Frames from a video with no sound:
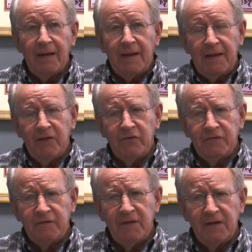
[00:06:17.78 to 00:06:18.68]

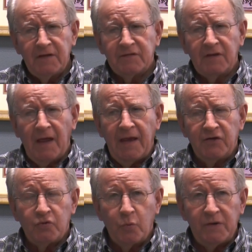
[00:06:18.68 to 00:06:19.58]
Is this
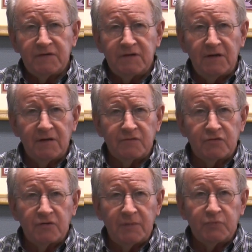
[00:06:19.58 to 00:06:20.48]
a twisting of
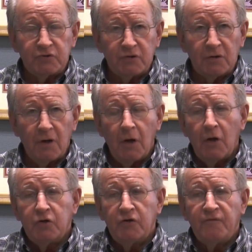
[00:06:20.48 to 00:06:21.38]
Scripture
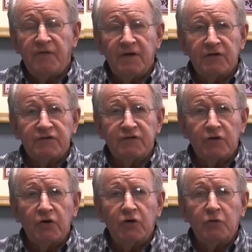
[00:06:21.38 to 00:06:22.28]
to fit a
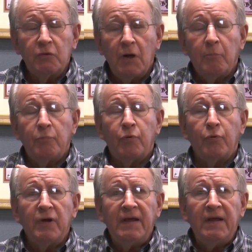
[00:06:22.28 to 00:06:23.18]
certain
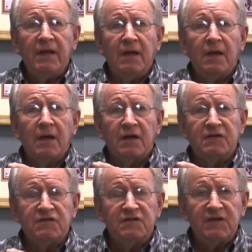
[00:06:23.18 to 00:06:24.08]

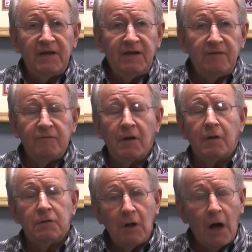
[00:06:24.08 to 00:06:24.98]
preconceived
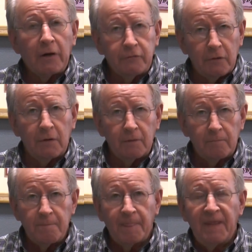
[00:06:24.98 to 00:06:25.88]
doctrine?
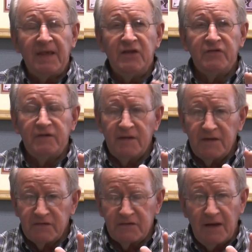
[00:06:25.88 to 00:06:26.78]
Is
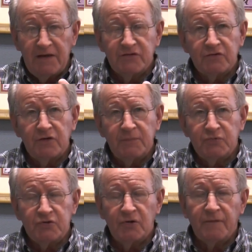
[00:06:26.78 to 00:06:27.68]
this a
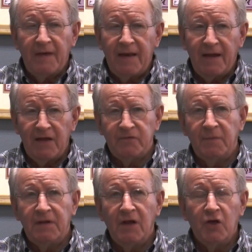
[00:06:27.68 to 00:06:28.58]
Scripture that has
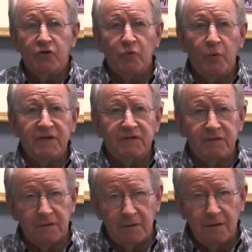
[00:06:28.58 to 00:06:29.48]
been
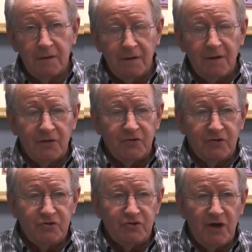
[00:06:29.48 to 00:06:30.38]
twisted
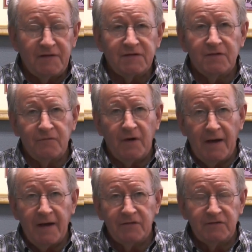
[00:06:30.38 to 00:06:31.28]
to
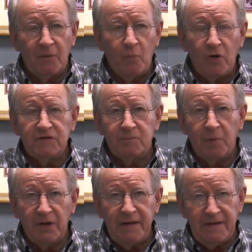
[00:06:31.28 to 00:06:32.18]
justify someone's
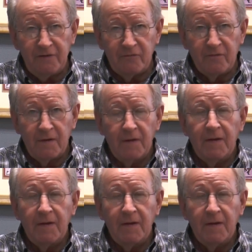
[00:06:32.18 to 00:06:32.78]
belief